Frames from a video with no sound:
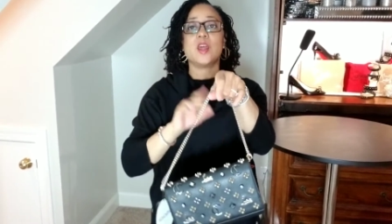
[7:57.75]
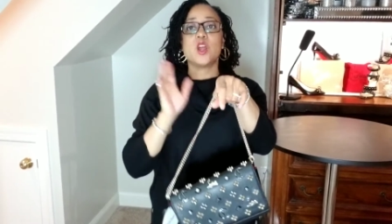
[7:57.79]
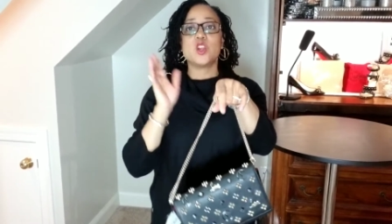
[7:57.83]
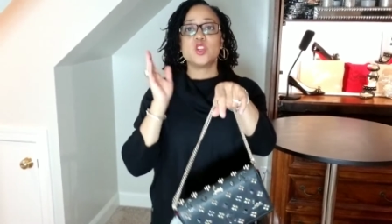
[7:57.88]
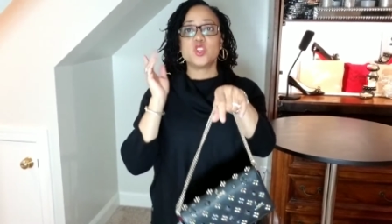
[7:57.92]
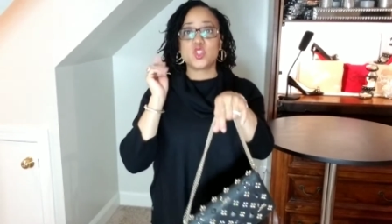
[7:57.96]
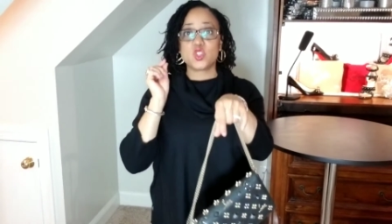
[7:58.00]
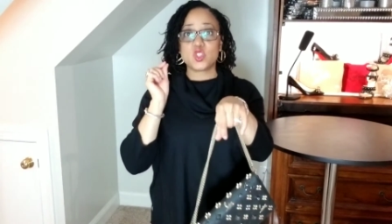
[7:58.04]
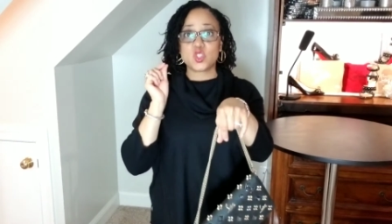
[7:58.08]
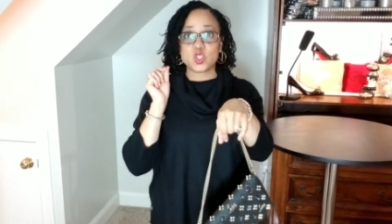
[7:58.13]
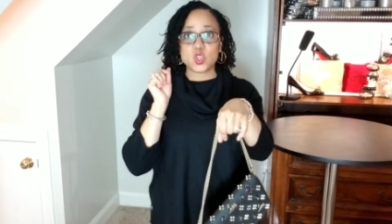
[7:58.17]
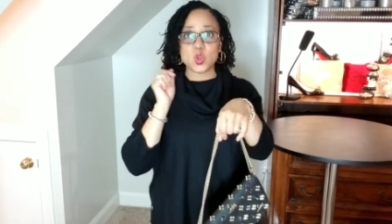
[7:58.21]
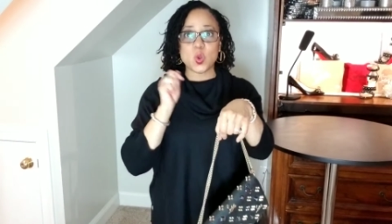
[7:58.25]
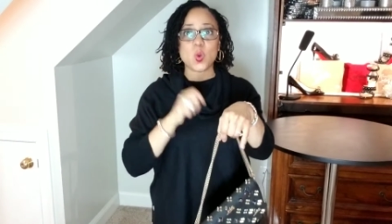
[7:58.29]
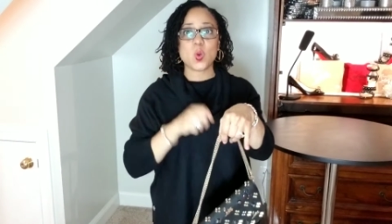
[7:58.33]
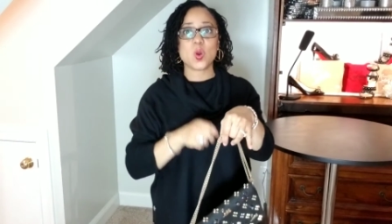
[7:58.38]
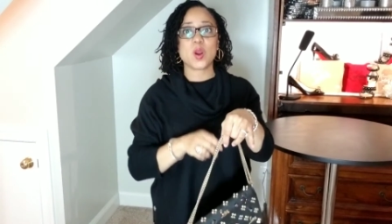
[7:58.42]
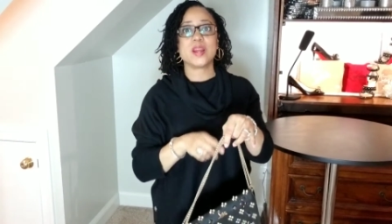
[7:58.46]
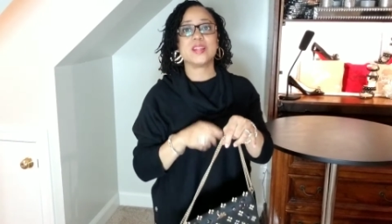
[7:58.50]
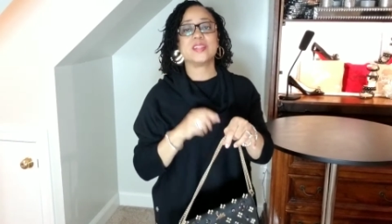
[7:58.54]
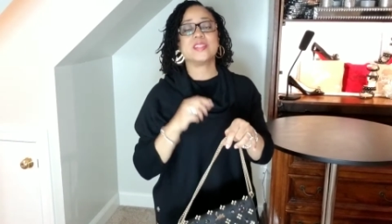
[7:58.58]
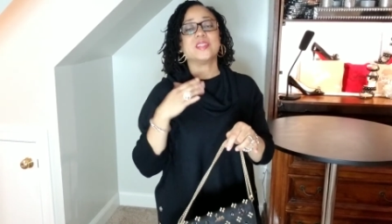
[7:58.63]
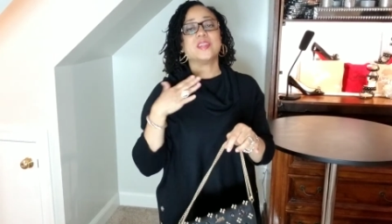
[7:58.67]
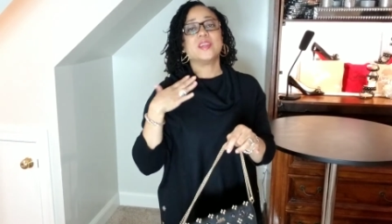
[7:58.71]

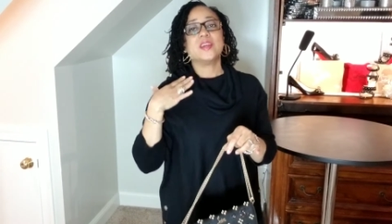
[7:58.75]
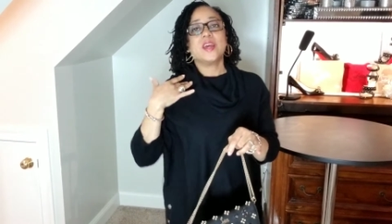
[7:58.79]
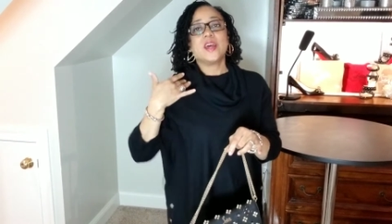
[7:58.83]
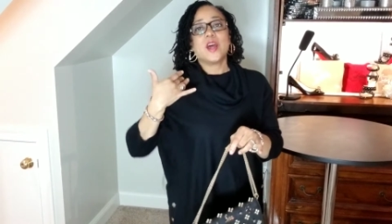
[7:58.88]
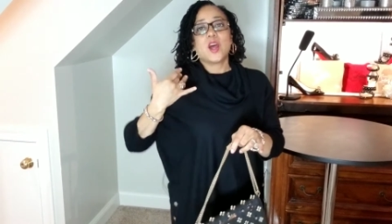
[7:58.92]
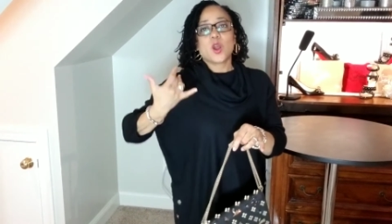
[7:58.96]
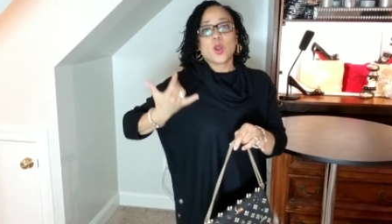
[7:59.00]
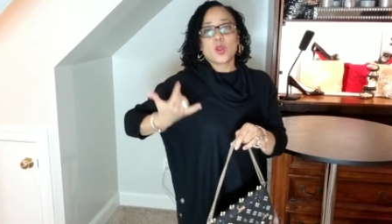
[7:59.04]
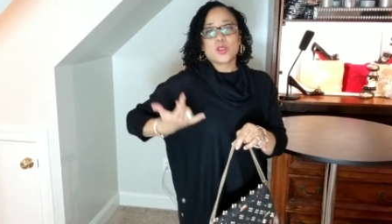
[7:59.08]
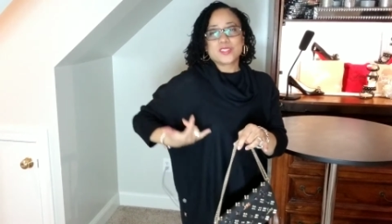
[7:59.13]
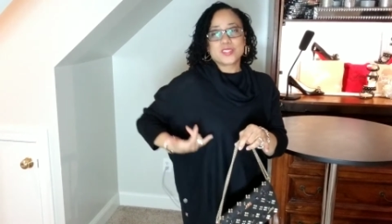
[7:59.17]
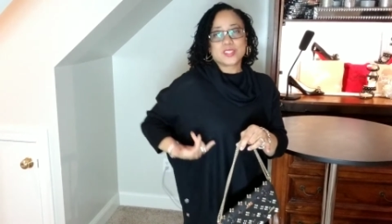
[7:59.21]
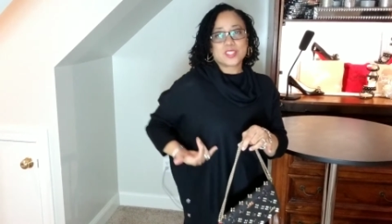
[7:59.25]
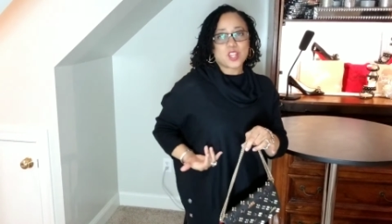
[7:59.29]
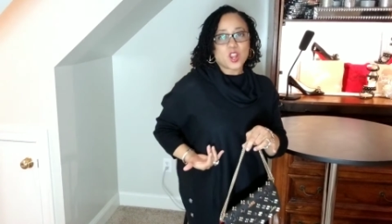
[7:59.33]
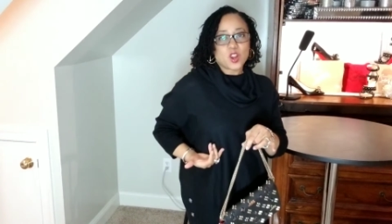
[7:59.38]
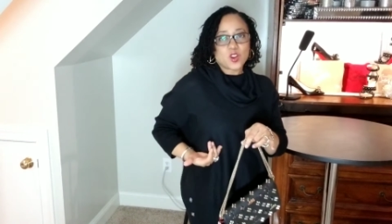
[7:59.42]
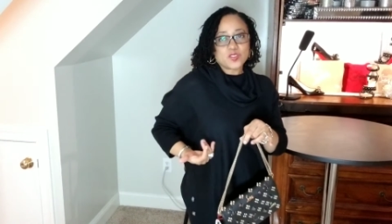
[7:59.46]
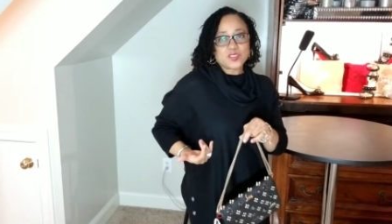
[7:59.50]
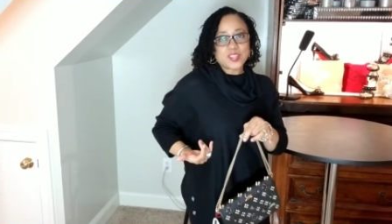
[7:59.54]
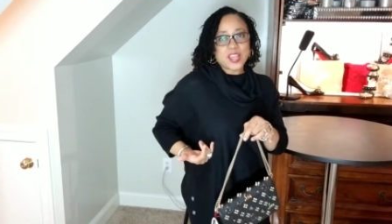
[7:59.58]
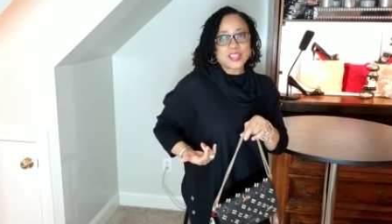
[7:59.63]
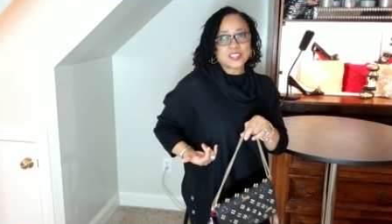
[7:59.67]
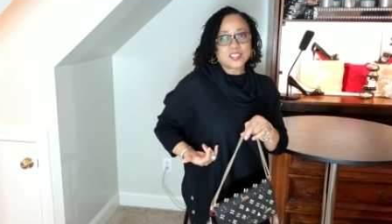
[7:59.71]
short,
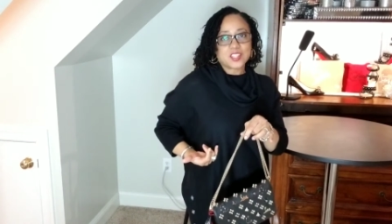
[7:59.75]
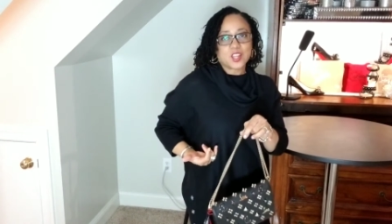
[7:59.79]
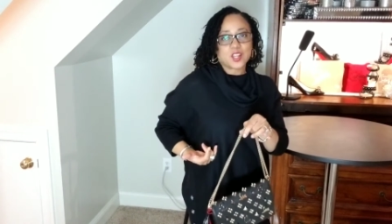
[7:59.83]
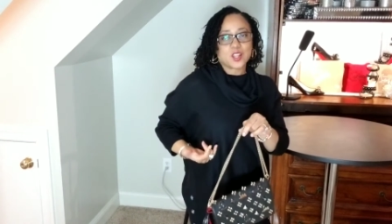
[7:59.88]
serves as a